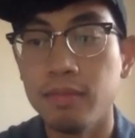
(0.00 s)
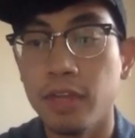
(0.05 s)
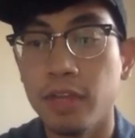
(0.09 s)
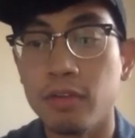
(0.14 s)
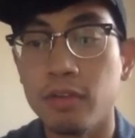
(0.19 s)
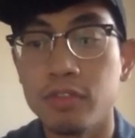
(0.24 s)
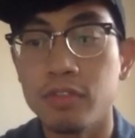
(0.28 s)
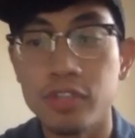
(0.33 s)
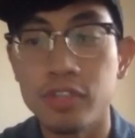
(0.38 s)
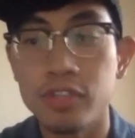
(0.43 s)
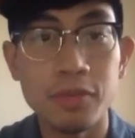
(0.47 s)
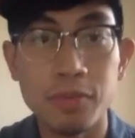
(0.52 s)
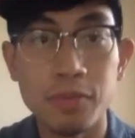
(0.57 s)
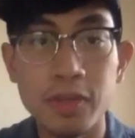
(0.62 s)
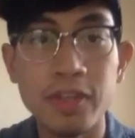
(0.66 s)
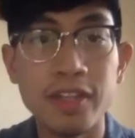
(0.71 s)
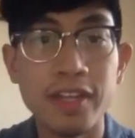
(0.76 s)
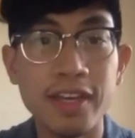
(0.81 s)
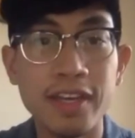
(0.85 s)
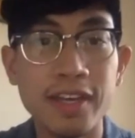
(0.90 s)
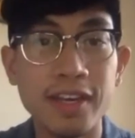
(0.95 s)
she
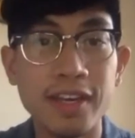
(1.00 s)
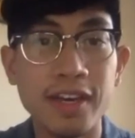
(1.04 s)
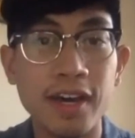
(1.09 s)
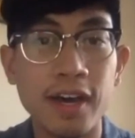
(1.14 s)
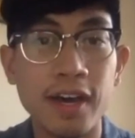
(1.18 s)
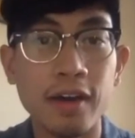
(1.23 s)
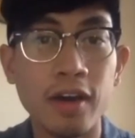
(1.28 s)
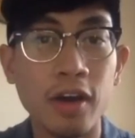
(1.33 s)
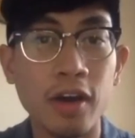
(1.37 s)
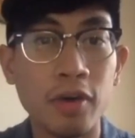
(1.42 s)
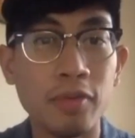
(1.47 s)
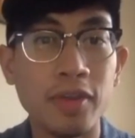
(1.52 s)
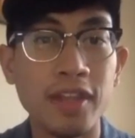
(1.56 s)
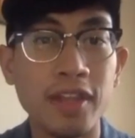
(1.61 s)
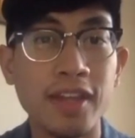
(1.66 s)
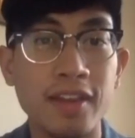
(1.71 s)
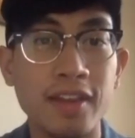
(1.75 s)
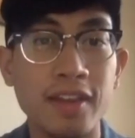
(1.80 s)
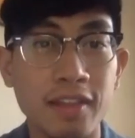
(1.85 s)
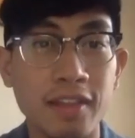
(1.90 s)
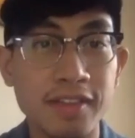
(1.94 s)
really honed
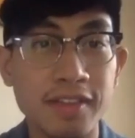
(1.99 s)
in